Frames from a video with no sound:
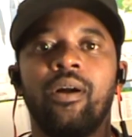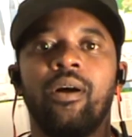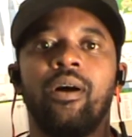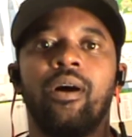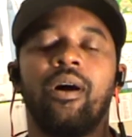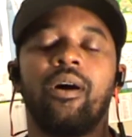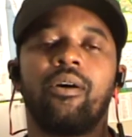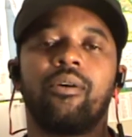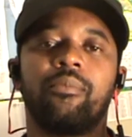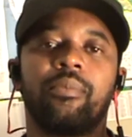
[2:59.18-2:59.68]

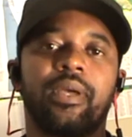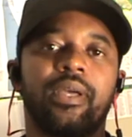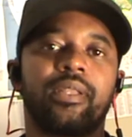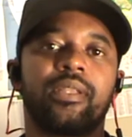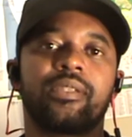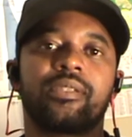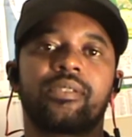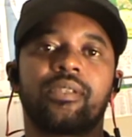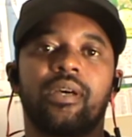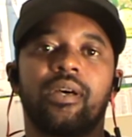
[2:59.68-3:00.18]
Oh
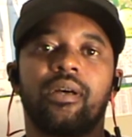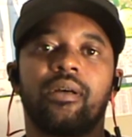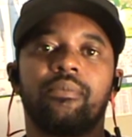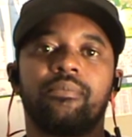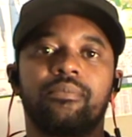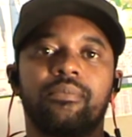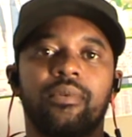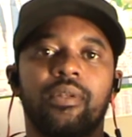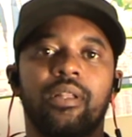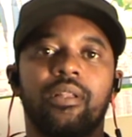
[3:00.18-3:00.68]
man, it's a
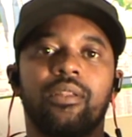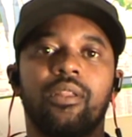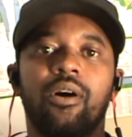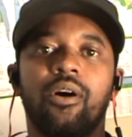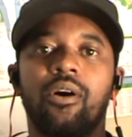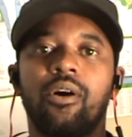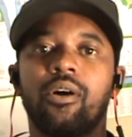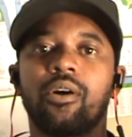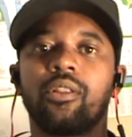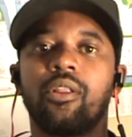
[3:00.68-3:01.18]

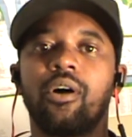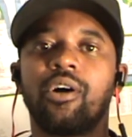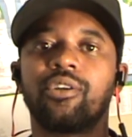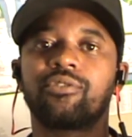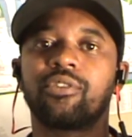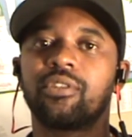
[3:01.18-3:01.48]
long laundry